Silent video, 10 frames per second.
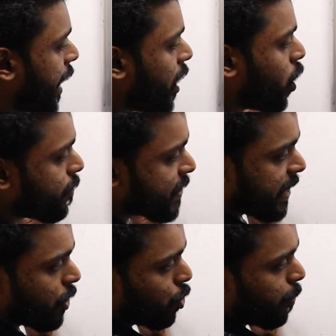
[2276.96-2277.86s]
n of
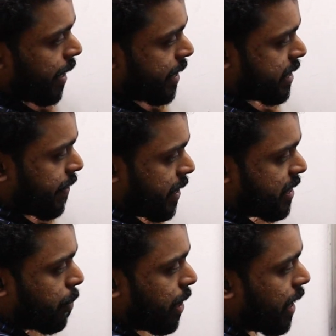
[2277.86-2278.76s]
C2 minus C1.
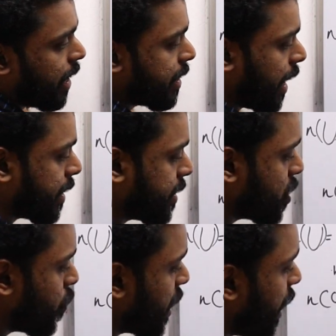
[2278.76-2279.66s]
Similarly, like
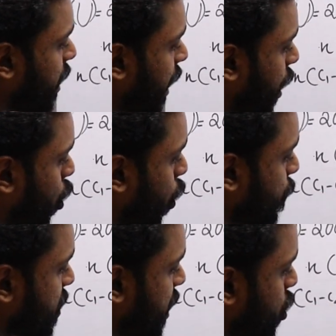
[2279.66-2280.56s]
this we get n
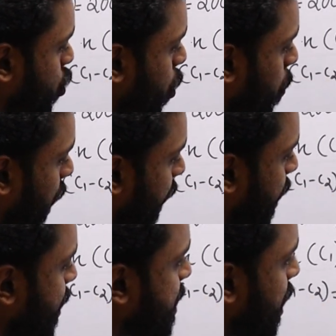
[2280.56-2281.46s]
of C2
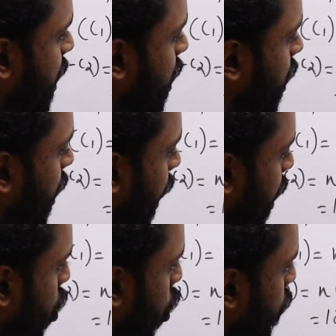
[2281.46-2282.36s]
minus
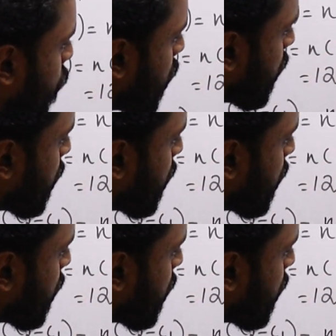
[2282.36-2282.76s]
n of